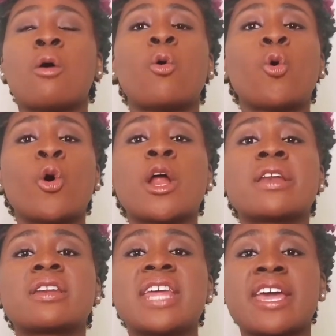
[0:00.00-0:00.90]
on
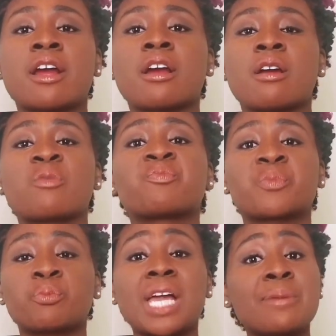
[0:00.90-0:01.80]
their
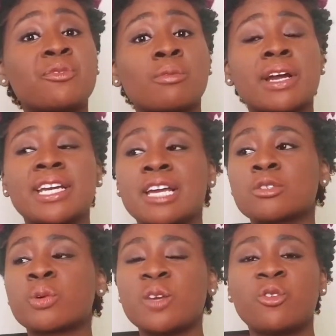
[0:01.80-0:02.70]
platform right now,
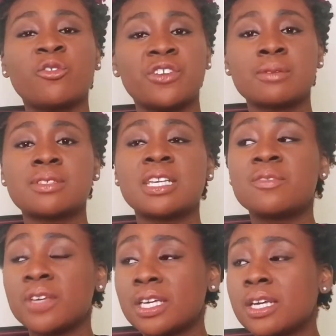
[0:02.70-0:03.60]
24 Films
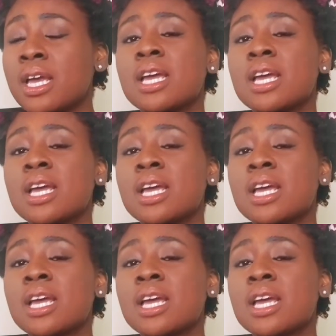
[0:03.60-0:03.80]
TV,